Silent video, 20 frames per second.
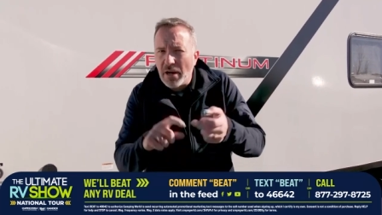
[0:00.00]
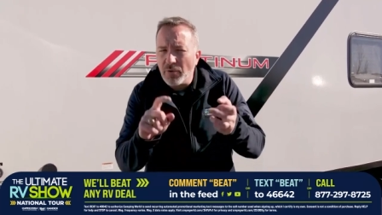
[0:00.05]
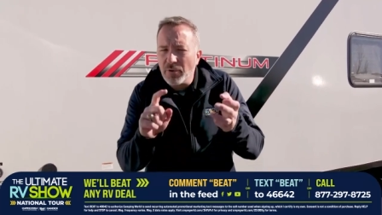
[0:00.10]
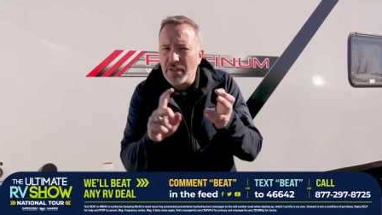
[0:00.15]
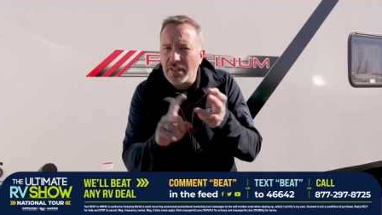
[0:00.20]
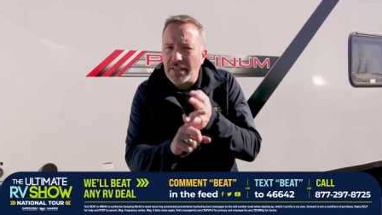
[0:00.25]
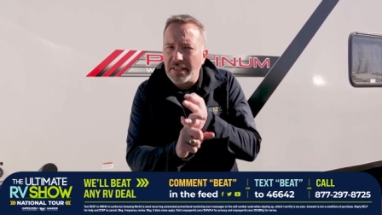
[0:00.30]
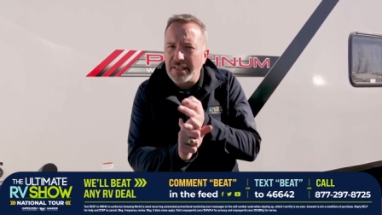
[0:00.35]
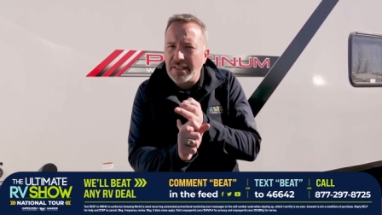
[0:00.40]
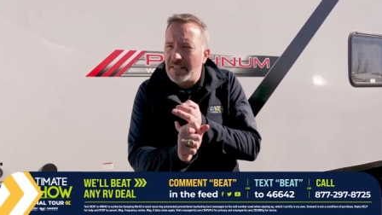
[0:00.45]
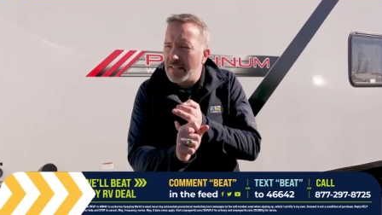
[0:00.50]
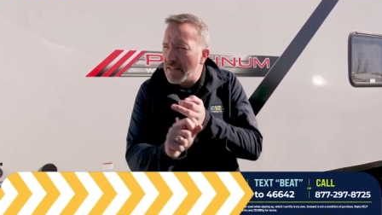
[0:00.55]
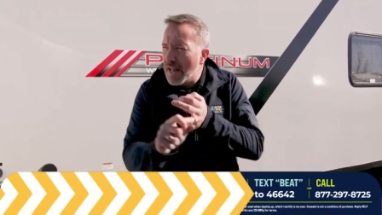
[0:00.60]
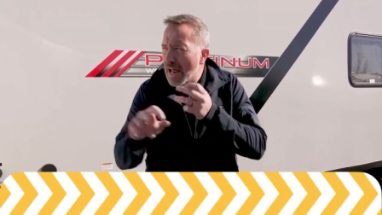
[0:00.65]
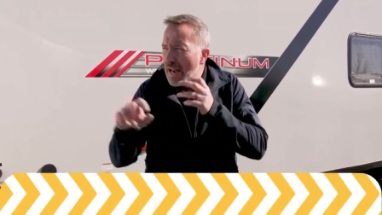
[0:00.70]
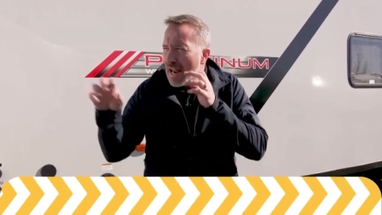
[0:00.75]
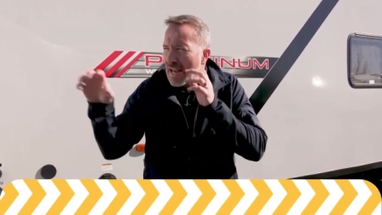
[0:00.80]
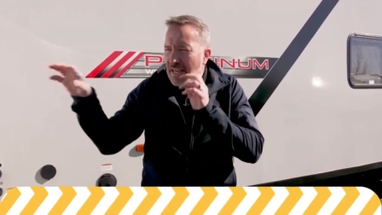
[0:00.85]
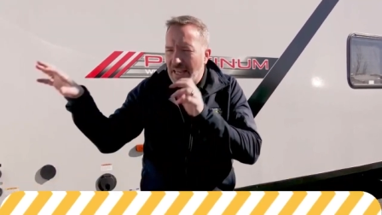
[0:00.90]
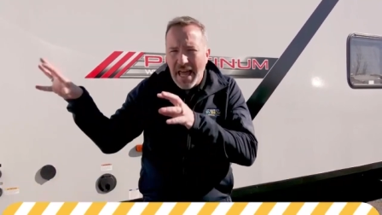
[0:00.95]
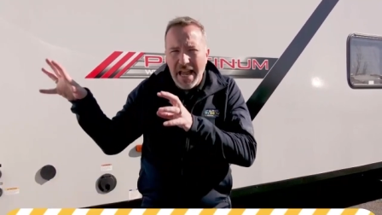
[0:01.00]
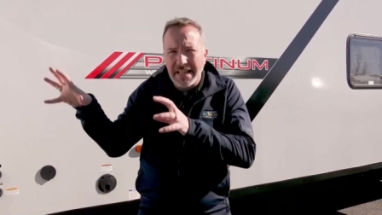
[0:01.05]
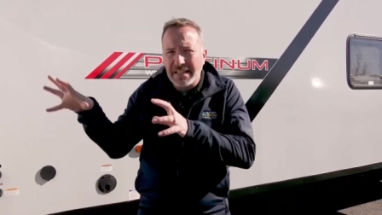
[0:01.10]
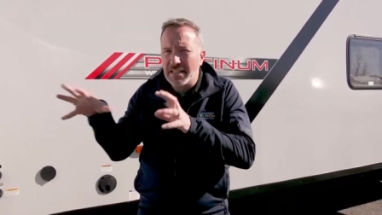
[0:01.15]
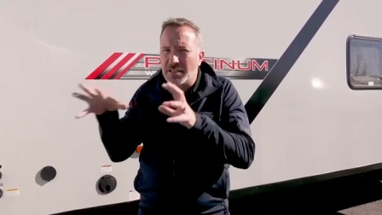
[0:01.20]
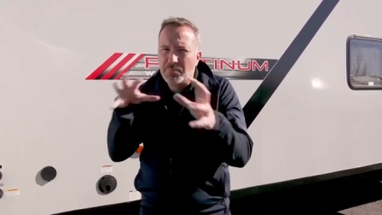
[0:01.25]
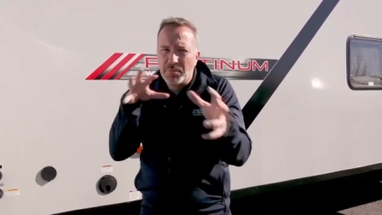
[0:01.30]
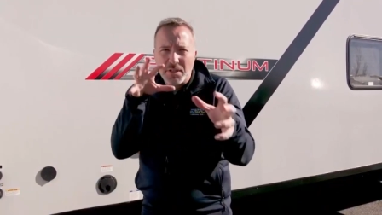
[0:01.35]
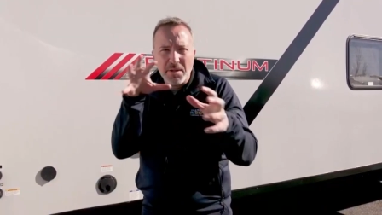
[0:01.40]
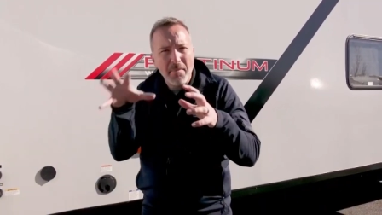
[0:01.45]
I want to, I like
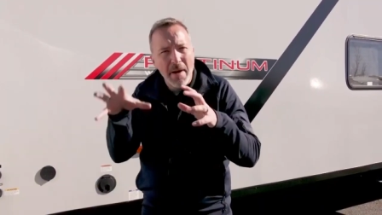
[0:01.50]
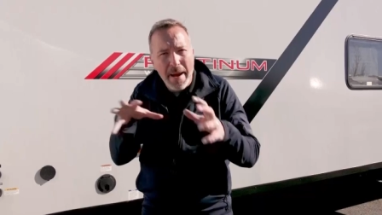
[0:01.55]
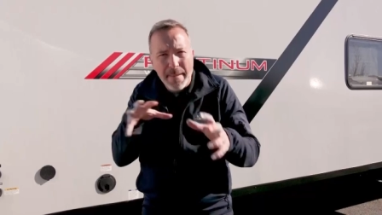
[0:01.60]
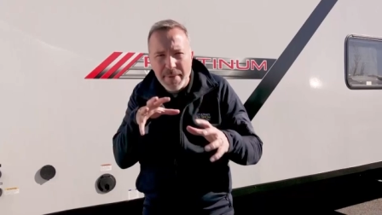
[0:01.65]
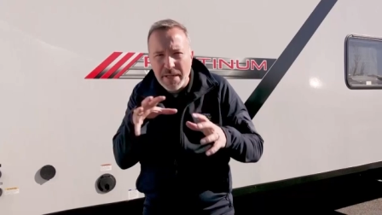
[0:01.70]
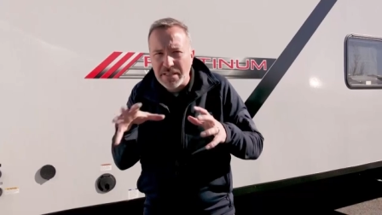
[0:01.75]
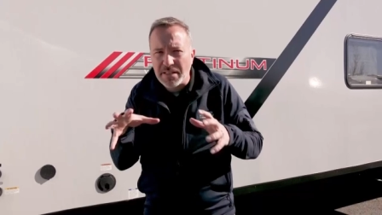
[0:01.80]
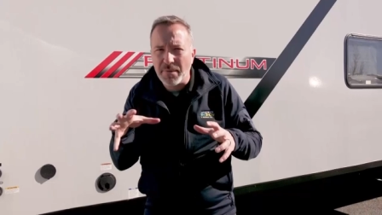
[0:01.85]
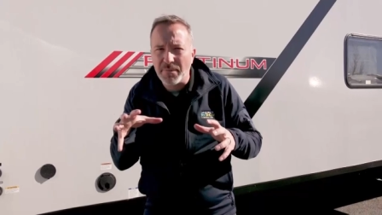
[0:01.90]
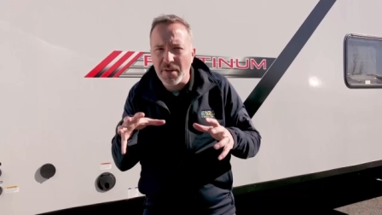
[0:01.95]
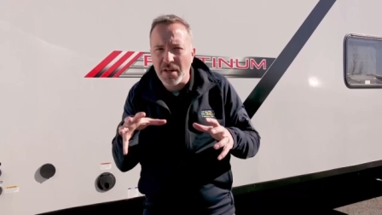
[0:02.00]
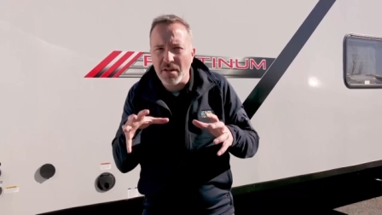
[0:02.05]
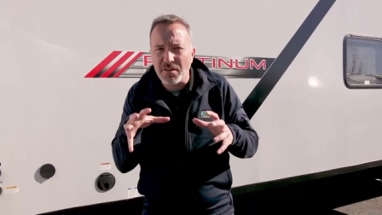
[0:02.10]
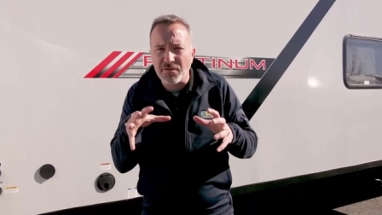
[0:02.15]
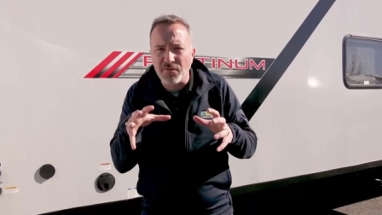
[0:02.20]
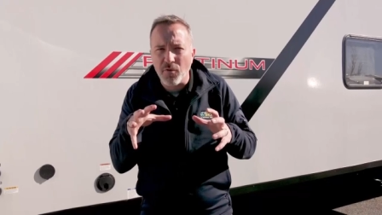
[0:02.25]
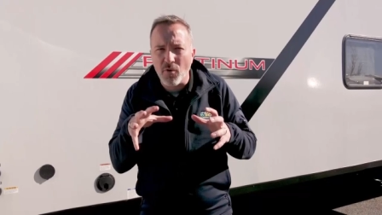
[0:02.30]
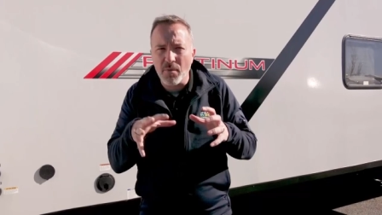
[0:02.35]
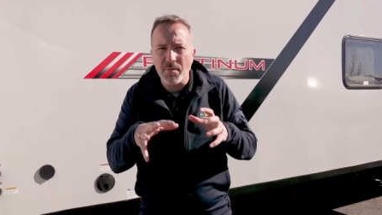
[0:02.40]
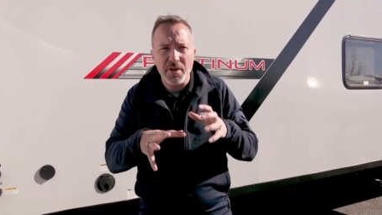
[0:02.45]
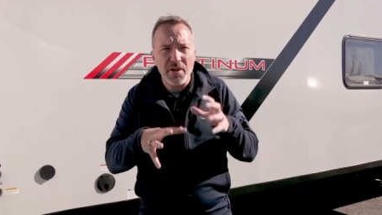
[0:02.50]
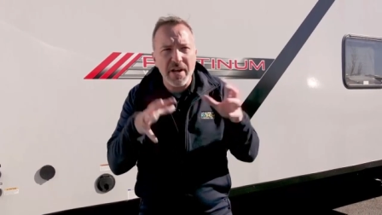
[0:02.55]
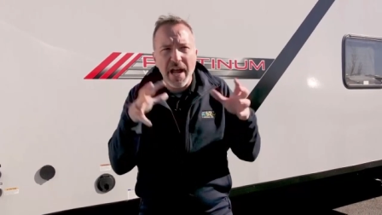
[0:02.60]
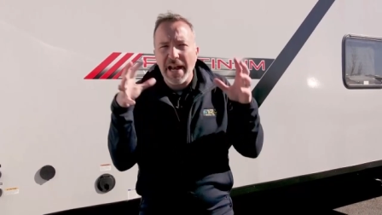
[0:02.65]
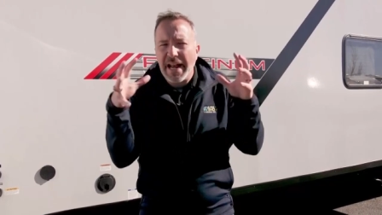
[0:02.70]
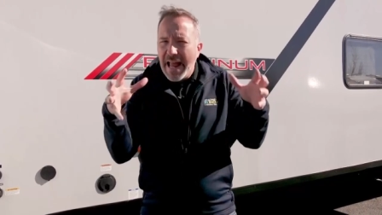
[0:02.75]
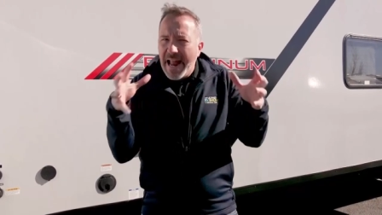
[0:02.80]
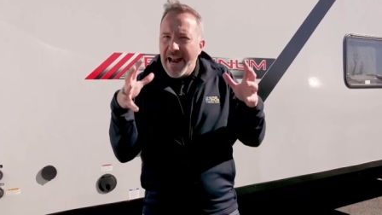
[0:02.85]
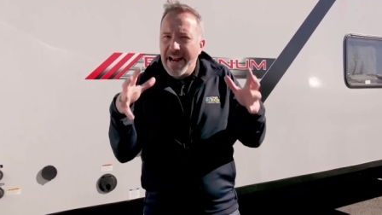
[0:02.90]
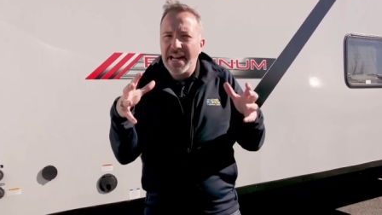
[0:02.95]
this, but there might be something else for me. You
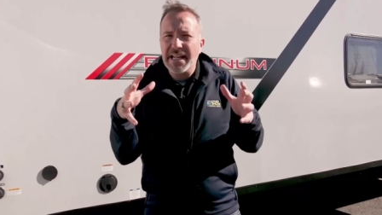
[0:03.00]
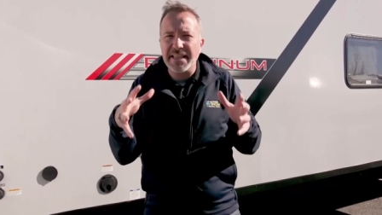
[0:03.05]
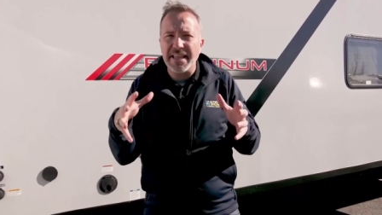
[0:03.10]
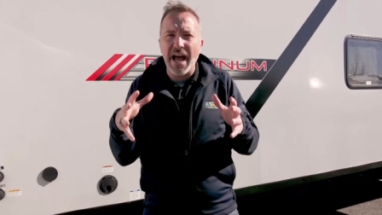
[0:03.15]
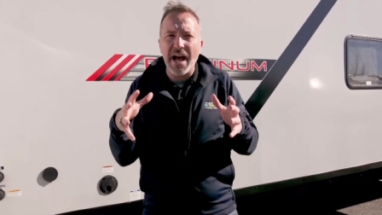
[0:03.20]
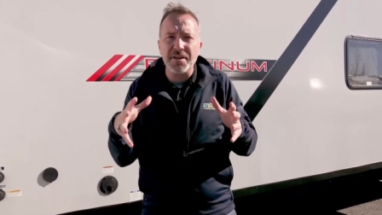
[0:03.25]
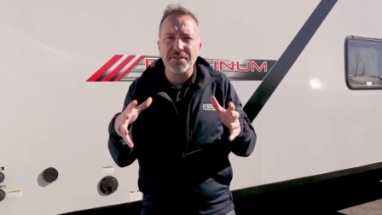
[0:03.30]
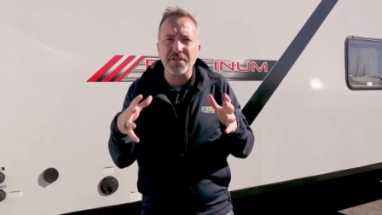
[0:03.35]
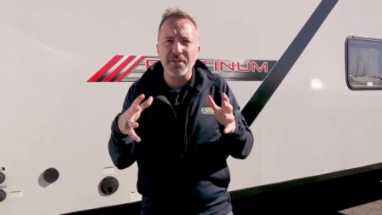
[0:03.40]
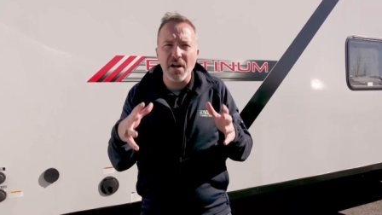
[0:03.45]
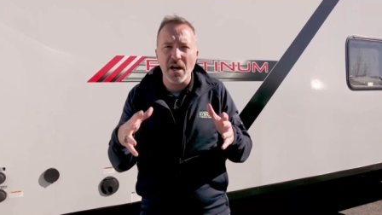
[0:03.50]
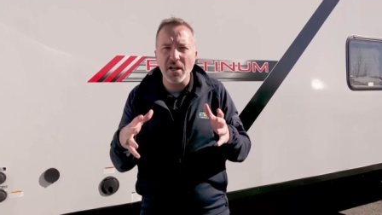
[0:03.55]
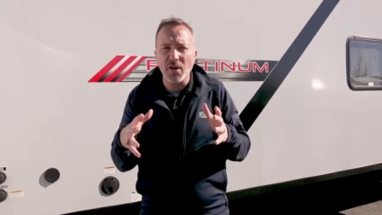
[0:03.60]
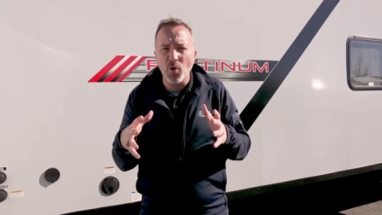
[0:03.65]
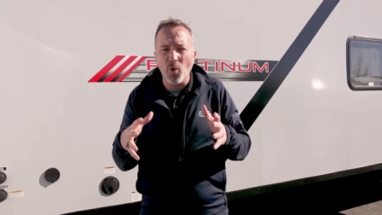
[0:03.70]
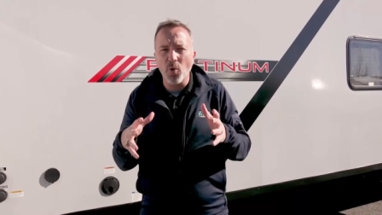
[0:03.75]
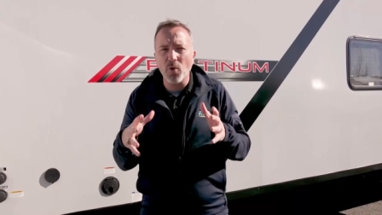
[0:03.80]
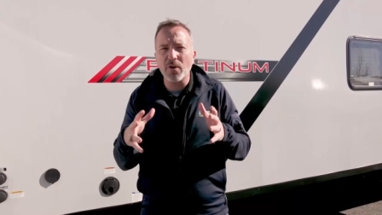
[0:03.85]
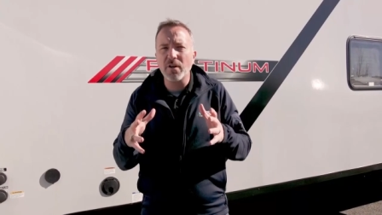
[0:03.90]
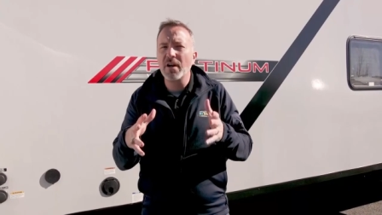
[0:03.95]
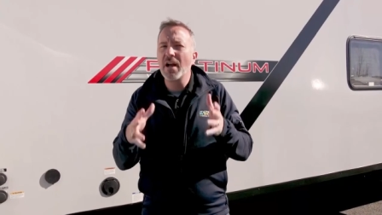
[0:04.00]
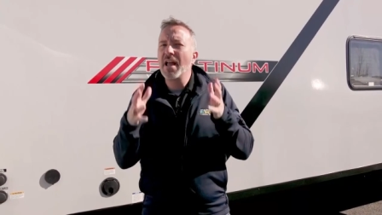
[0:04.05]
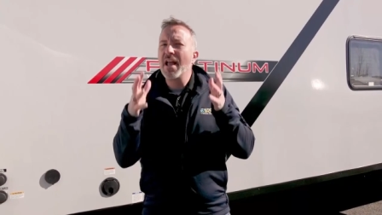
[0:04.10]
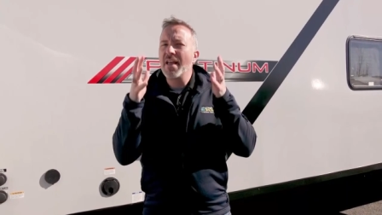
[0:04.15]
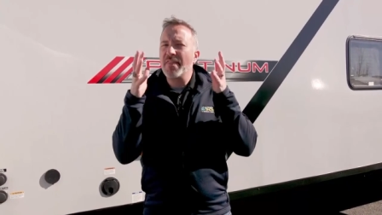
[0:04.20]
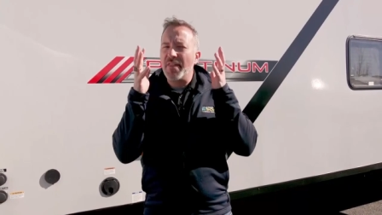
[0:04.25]
got 80,000 on order.